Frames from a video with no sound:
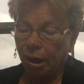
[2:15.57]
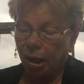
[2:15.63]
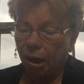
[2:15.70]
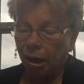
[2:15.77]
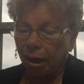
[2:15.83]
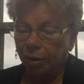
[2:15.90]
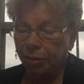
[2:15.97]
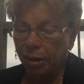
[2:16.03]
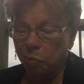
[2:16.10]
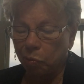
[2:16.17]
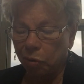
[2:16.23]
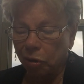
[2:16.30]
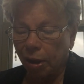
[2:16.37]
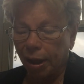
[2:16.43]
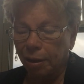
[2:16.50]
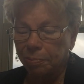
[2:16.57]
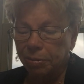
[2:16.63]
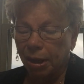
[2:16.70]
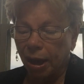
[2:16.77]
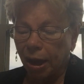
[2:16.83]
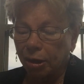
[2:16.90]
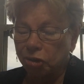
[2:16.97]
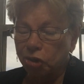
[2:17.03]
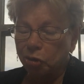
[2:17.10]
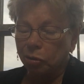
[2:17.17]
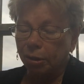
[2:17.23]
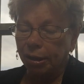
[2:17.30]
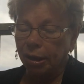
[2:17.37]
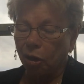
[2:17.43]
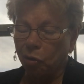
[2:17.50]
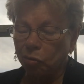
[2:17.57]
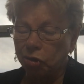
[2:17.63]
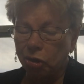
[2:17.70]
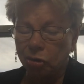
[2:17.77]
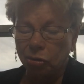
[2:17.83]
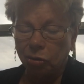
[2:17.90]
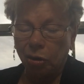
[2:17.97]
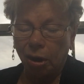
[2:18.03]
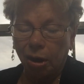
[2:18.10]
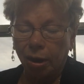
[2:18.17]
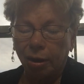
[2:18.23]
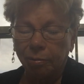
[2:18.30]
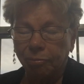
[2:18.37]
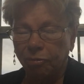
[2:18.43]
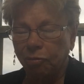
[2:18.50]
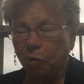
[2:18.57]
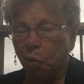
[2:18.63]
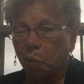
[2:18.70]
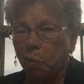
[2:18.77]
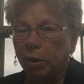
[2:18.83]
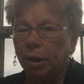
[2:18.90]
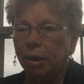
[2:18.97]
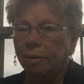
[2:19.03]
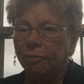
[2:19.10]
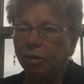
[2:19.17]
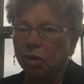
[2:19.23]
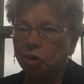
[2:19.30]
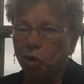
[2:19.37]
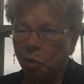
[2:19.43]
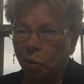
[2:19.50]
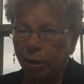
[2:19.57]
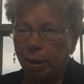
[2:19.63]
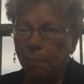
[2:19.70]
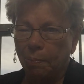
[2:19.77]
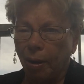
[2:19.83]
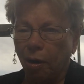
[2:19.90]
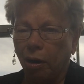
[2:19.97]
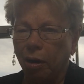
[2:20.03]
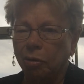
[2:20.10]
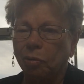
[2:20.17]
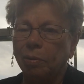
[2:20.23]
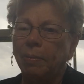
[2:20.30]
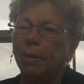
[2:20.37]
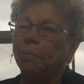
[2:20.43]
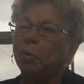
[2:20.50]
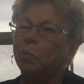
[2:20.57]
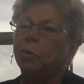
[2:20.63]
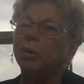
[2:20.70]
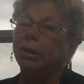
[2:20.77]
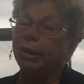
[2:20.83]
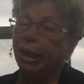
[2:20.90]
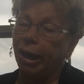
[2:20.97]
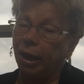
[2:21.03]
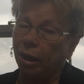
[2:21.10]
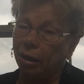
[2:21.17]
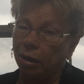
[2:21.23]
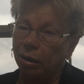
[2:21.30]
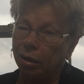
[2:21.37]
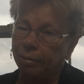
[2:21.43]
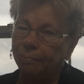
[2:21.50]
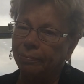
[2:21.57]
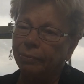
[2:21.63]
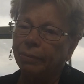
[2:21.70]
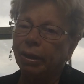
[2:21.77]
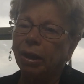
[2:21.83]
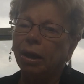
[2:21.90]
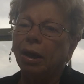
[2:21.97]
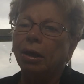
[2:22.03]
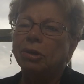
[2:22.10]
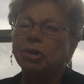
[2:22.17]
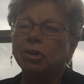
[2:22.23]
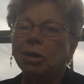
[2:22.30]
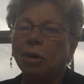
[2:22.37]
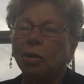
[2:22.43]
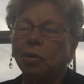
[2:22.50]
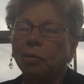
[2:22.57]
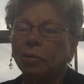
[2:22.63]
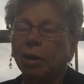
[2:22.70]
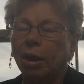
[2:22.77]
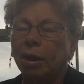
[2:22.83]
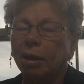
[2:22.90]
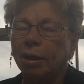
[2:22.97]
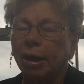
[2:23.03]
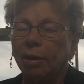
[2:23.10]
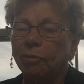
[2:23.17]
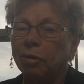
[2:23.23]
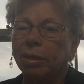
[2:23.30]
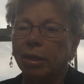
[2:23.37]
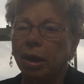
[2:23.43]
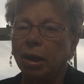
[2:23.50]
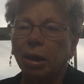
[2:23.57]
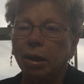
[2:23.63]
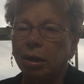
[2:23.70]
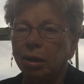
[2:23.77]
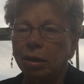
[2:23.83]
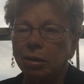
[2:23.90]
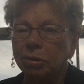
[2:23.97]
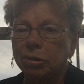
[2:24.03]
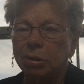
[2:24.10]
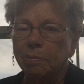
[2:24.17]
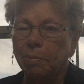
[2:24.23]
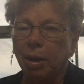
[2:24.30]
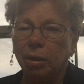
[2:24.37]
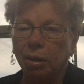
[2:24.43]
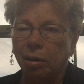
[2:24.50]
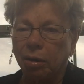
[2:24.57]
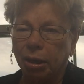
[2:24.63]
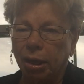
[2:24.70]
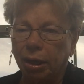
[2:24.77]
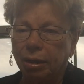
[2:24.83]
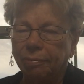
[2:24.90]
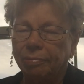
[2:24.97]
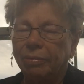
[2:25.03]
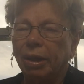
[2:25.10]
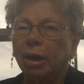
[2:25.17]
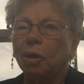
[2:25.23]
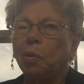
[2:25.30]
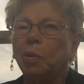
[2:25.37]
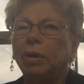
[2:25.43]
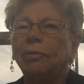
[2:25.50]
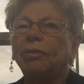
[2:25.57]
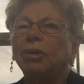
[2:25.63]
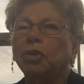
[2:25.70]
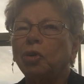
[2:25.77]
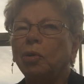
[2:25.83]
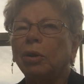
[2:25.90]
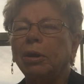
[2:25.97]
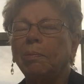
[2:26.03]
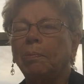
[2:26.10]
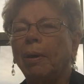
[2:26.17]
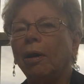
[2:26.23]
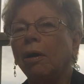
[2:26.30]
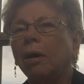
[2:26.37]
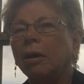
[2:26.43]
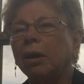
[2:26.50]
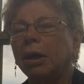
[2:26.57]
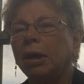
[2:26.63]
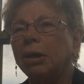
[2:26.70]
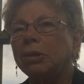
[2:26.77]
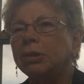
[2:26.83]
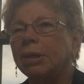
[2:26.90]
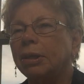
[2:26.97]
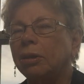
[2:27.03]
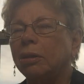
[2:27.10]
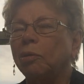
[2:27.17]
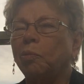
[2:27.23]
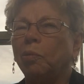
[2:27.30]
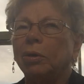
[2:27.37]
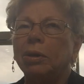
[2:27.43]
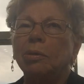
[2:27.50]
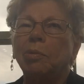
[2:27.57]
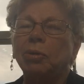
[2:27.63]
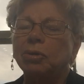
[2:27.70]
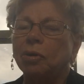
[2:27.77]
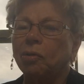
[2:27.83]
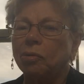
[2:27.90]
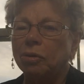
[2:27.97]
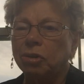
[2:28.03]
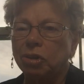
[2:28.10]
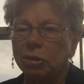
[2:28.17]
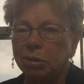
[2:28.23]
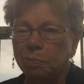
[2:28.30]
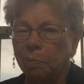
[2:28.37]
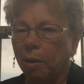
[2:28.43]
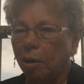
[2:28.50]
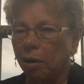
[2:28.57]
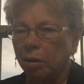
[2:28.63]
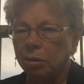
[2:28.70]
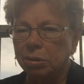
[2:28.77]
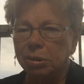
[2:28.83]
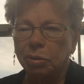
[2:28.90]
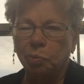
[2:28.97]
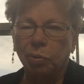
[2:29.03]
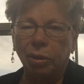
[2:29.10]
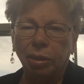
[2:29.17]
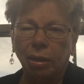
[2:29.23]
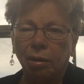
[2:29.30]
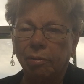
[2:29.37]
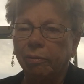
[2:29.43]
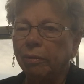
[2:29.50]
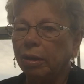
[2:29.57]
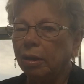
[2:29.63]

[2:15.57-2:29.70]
Then we'll actually go to Queen Victoria Park. Remember, we're in Canada, so everything is the monarchy. Queen Victoria Park is one of the most gorgeous parks with the